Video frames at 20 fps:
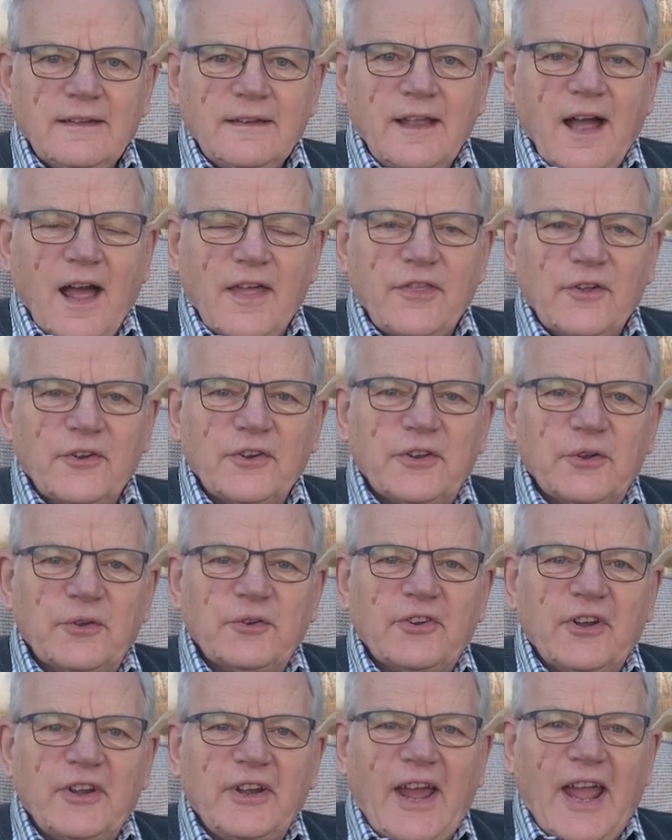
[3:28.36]
Yeah, I thought it
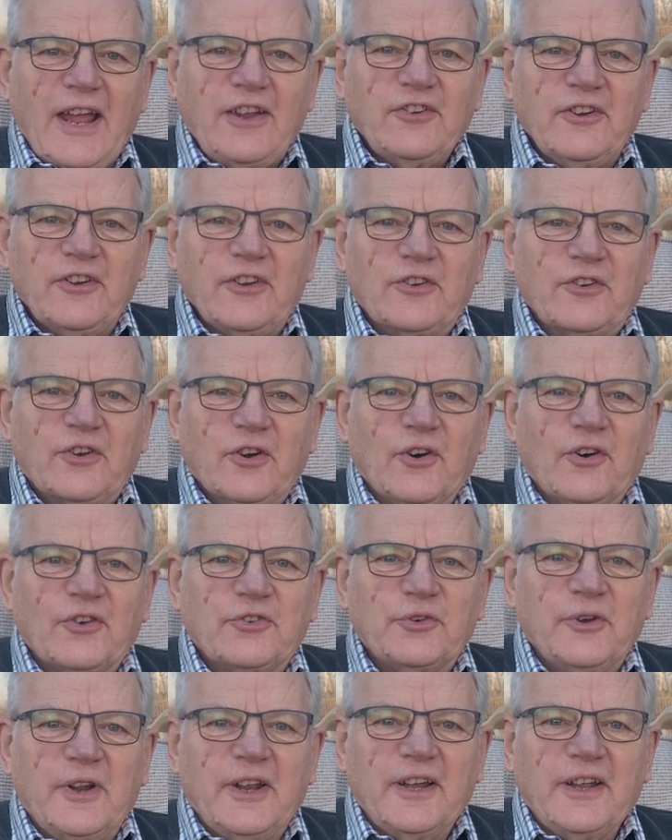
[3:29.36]
was an excellent
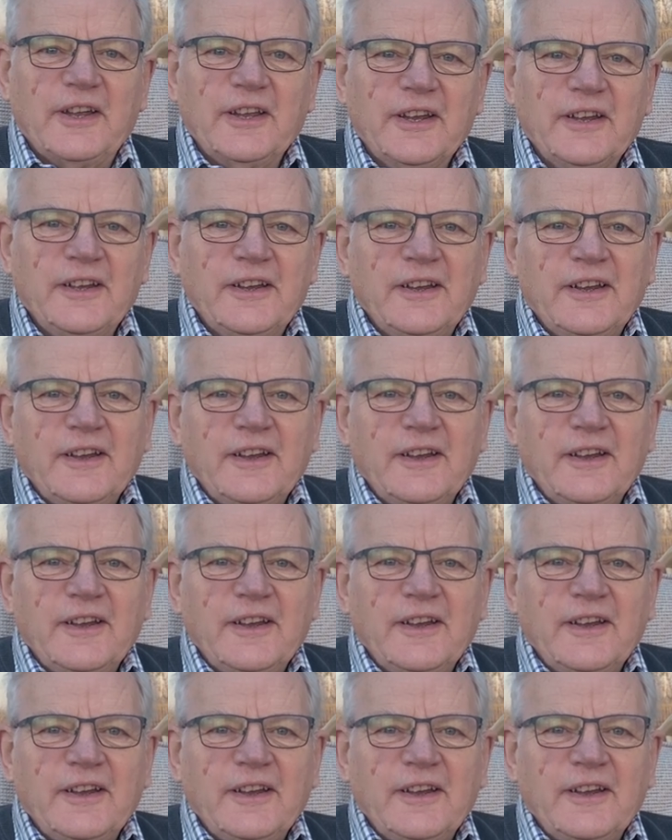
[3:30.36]
course, really.